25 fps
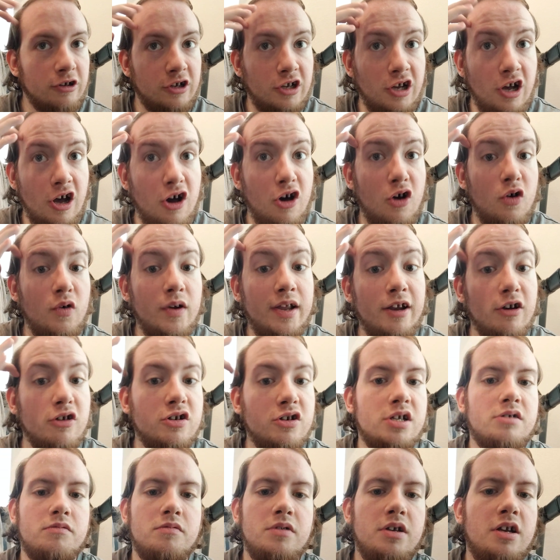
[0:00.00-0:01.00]
go, here's
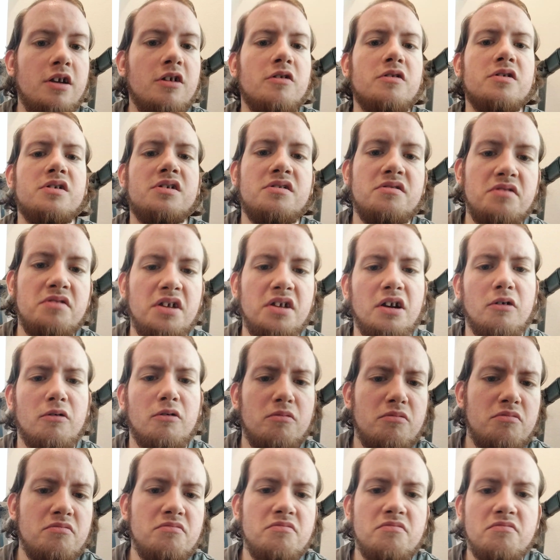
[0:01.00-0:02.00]

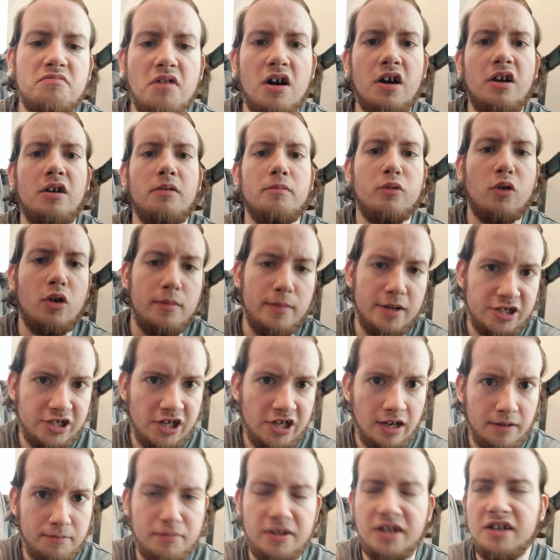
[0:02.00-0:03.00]
unemployment
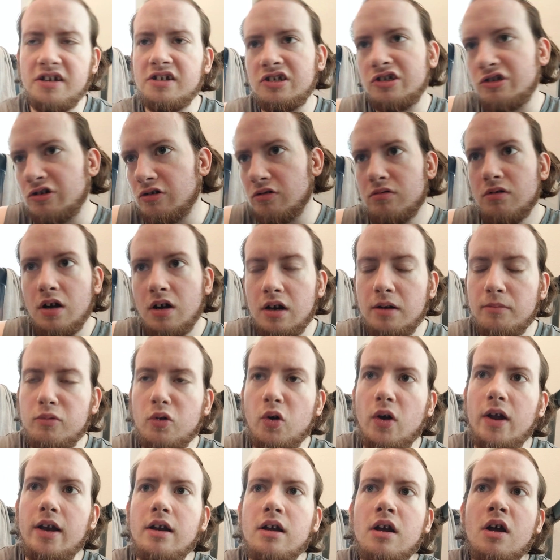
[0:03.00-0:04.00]
check because you're
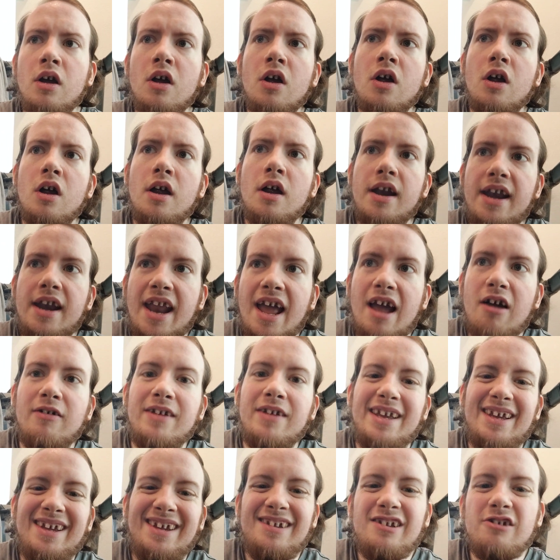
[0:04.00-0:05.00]
unemployed.
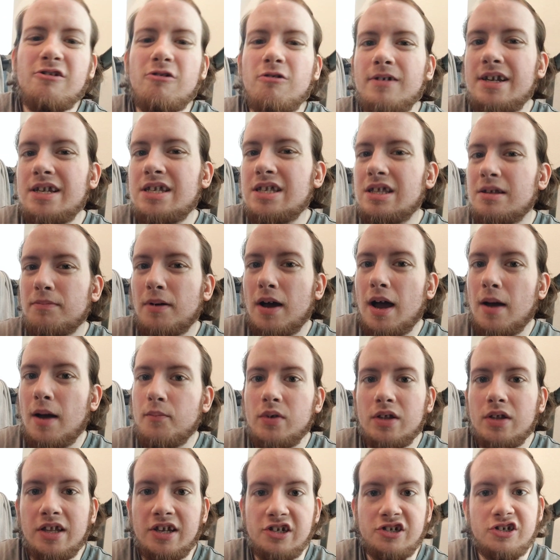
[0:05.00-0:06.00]
Now increase the
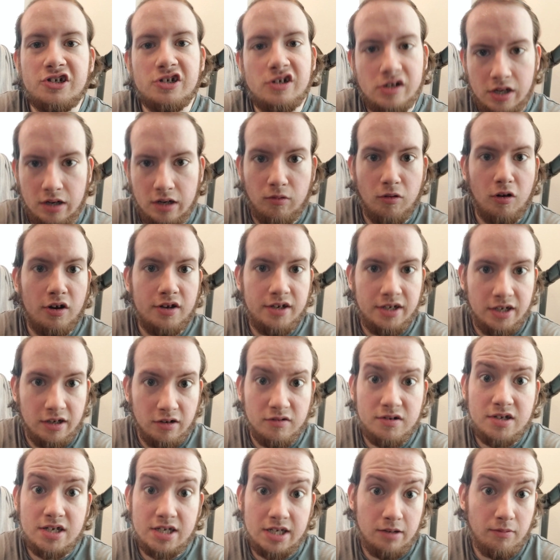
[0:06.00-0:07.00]
population year on year
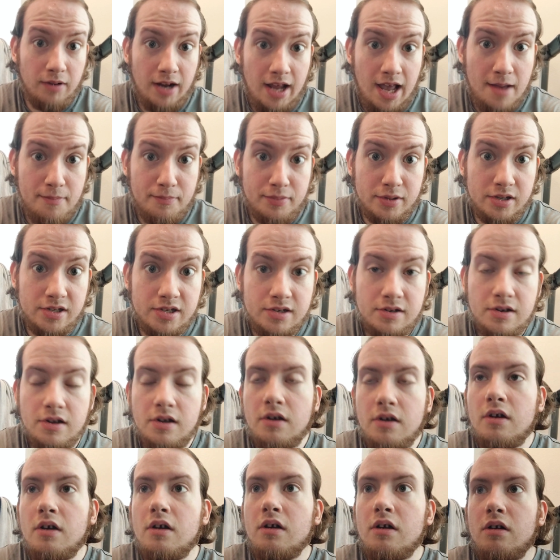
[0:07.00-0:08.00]
and see what happens.
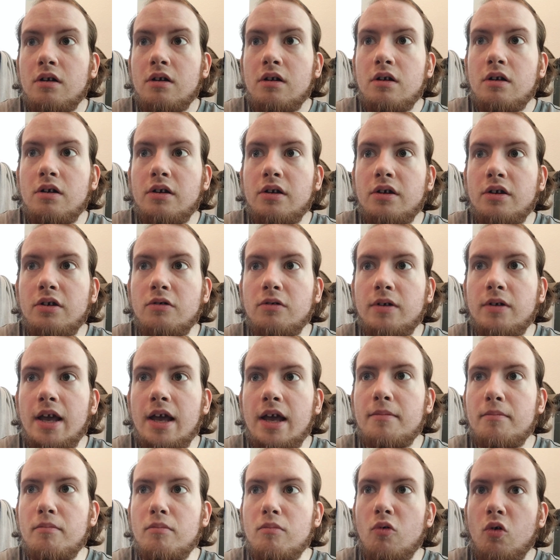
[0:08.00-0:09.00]
You
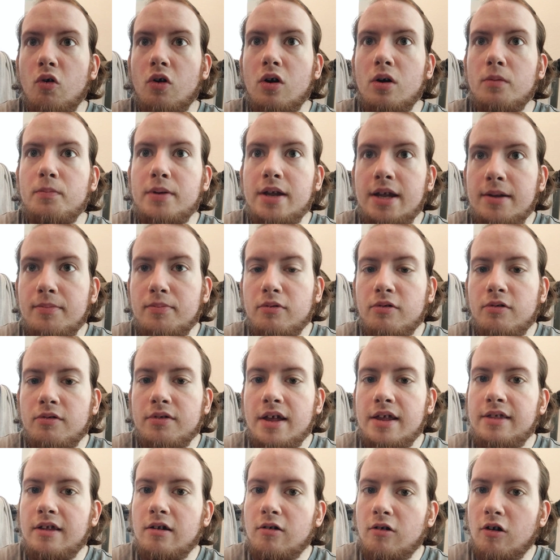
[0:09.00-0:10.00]
get more people
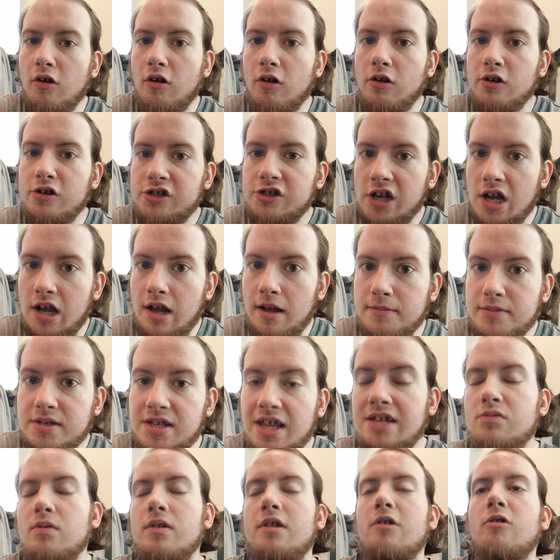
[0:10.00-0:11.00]
than there are jobs.
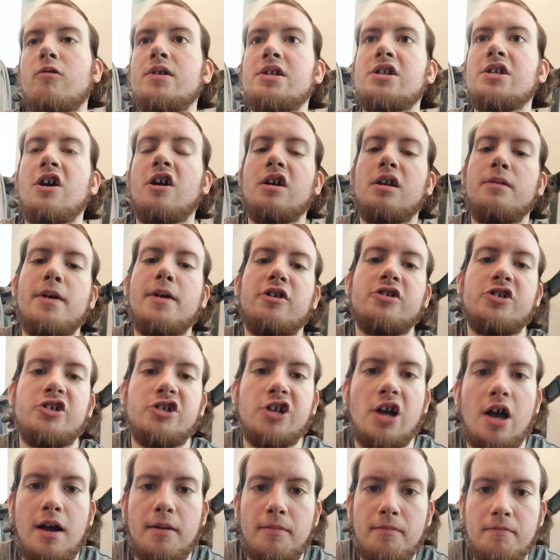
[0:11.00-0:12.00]
That's why they're always talking about
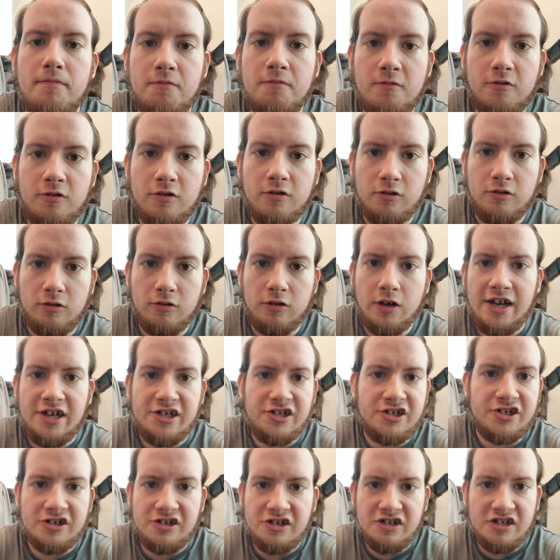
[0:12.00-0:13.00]
job
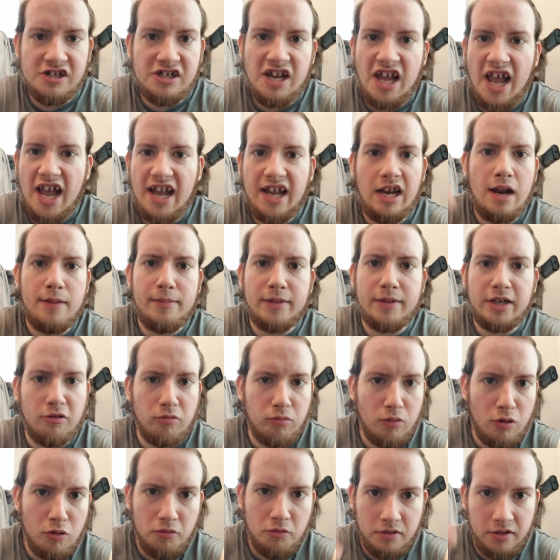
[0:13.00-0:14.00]
creation and economic
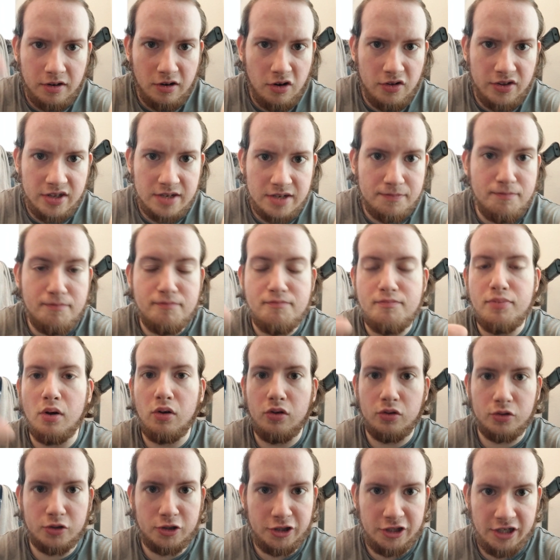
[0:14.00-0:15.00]
growth and all this
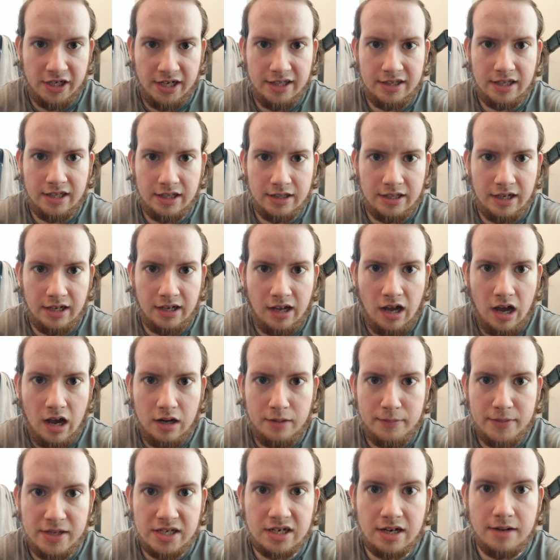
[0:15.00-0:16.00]
bullshit that the
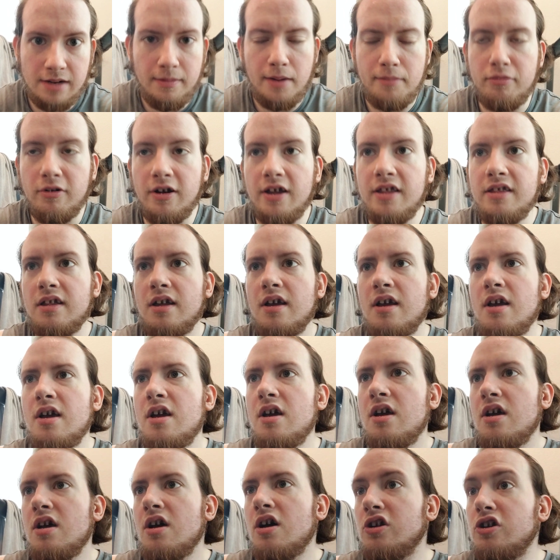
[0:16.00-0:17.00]
economists come up with.
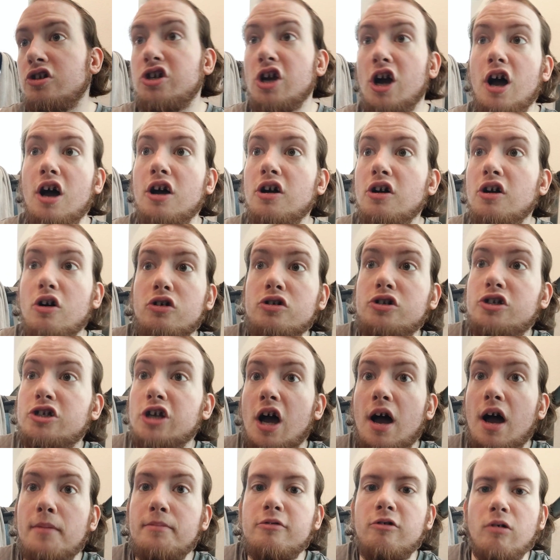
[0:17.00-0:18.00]

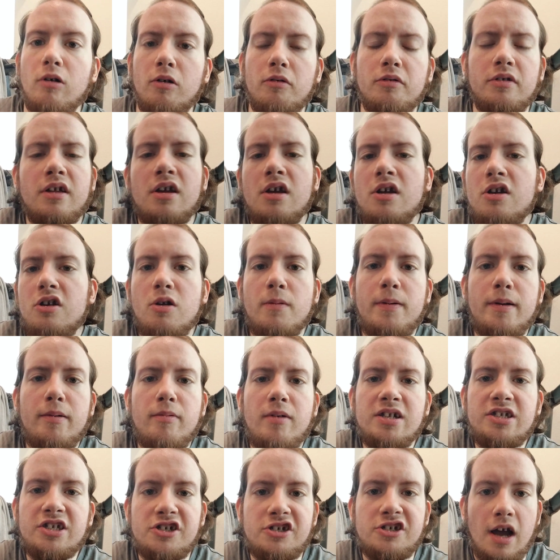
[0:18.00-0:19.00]
Job growth. Nobody
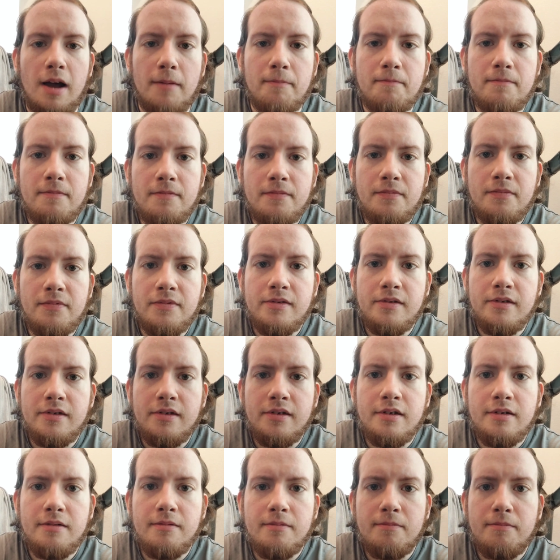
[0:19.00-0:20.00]
wants a job.
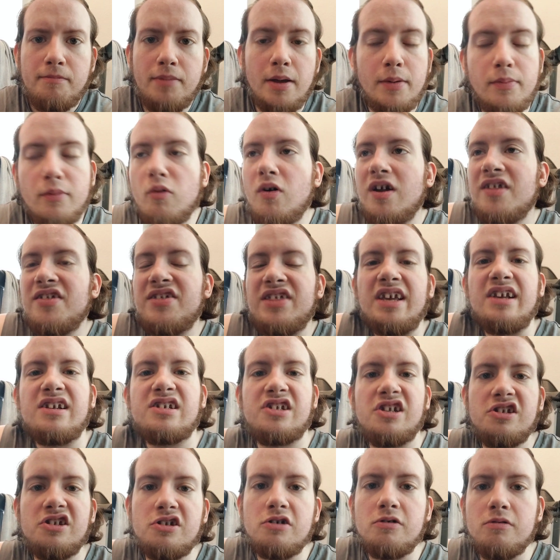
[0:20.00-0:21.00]
People want things
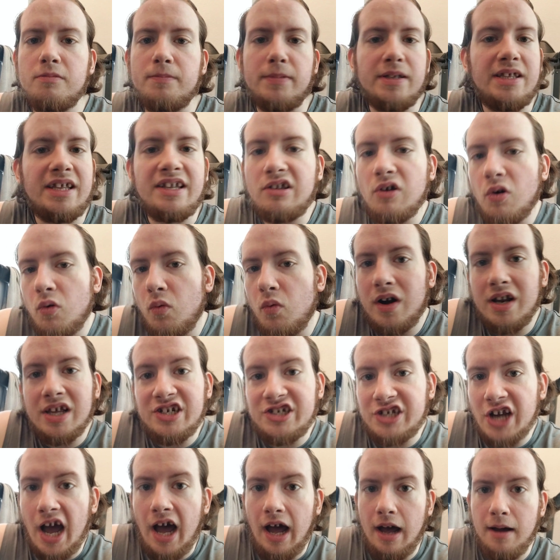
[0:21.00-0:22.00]
to do, but they don't want a
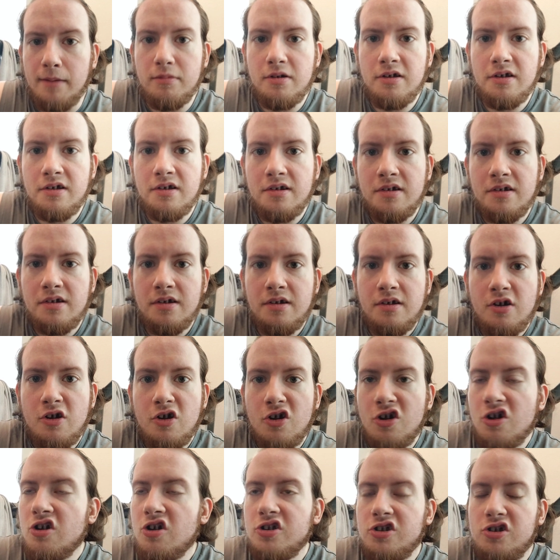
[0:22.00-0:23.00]
job.
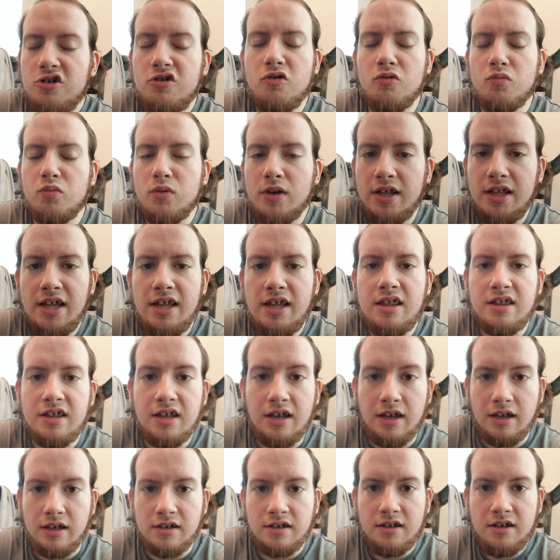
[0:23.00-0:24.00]
Do you really
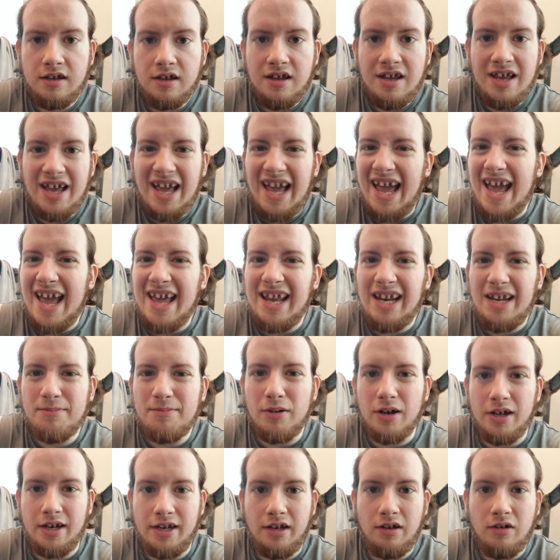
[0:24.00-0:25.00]
think
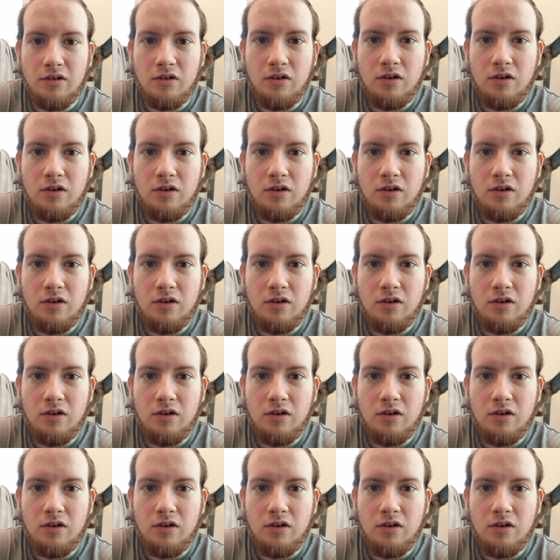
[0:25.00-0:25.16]
anybody